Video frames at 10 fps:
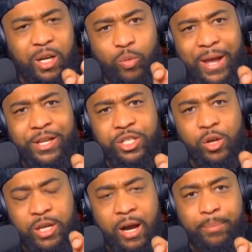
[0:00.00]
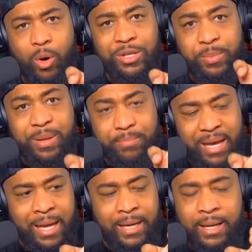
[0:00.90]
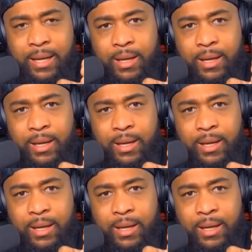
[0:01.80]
to raise your young boys to be men.